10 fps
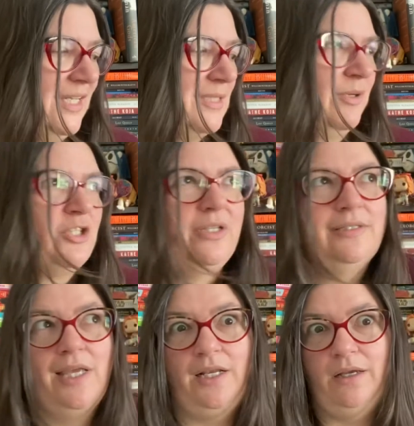especially
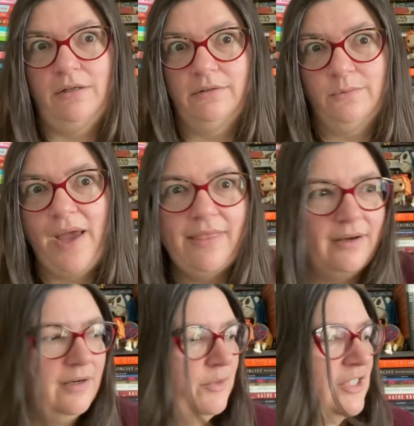set in cold
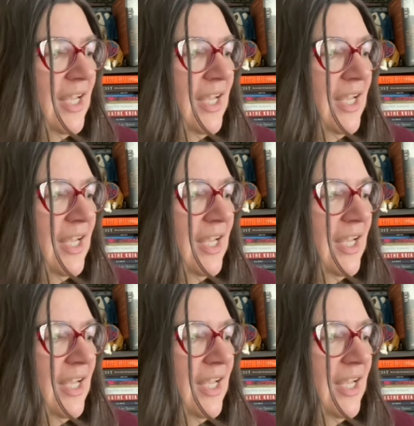weather, which